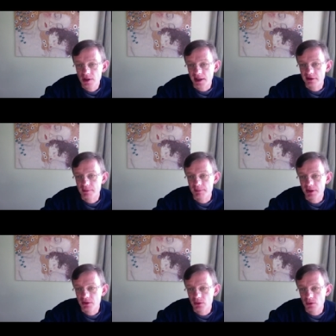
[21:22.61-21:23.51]
connects some R
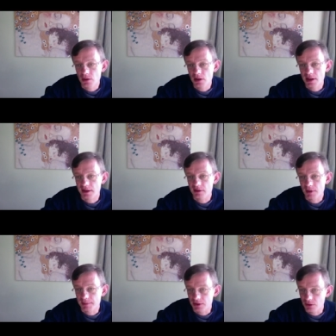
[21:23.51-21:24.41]
P two connects
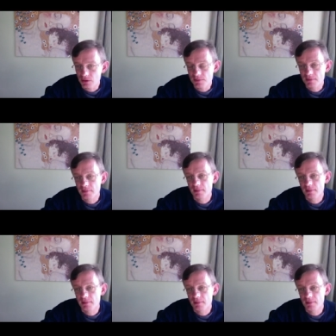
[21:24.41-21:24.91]
some R P two,